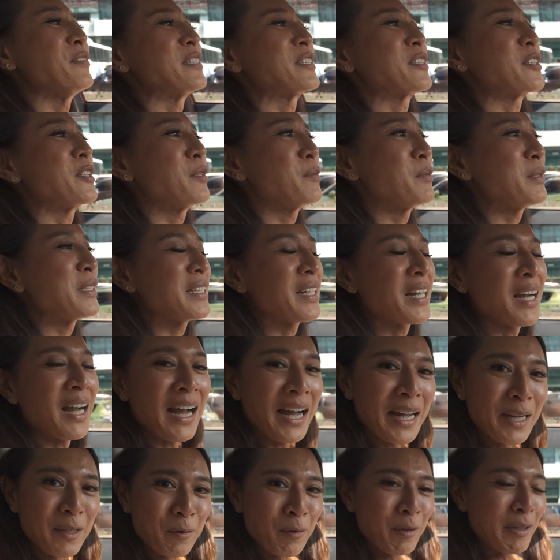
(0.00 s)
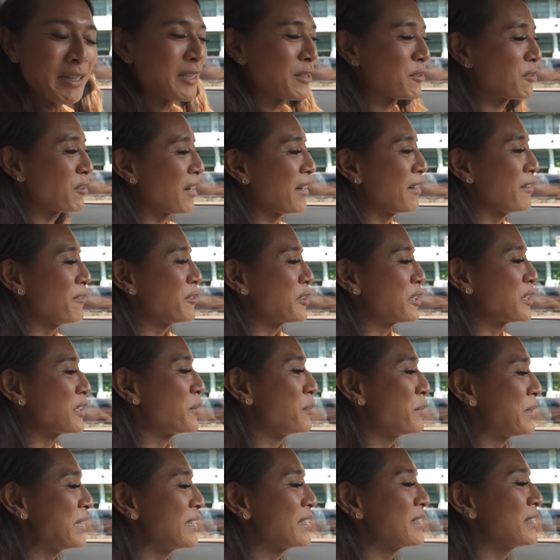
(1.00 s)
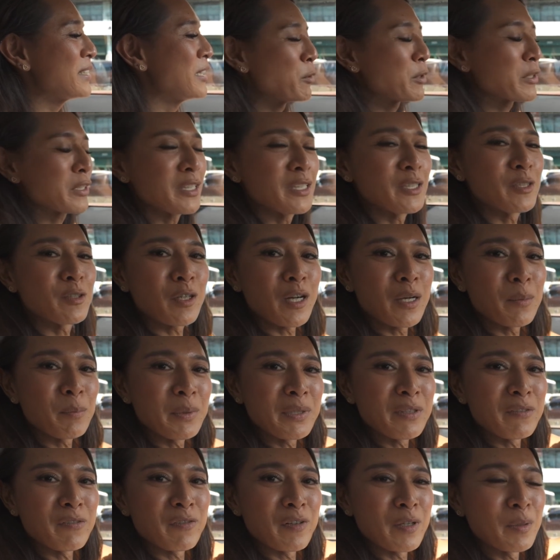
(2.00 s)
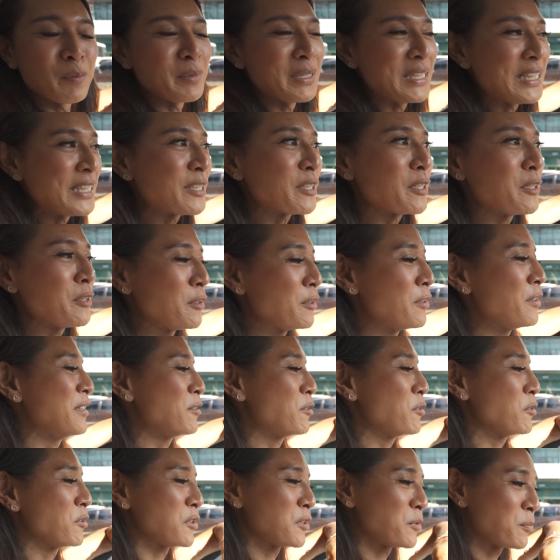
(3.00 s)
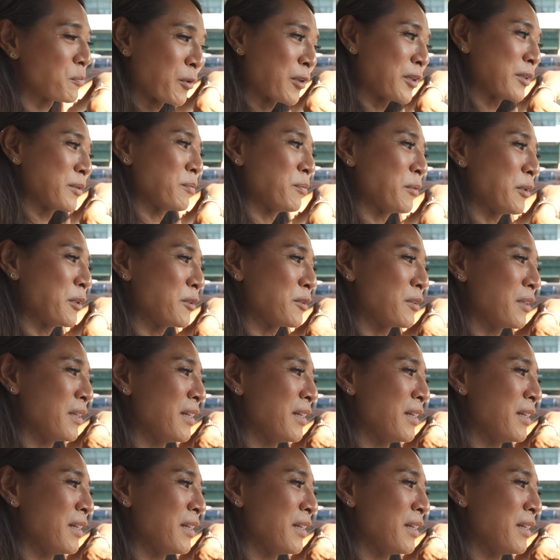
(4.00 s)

It's going to be a highway drive, which means we're going to drop it from eco into sport mode.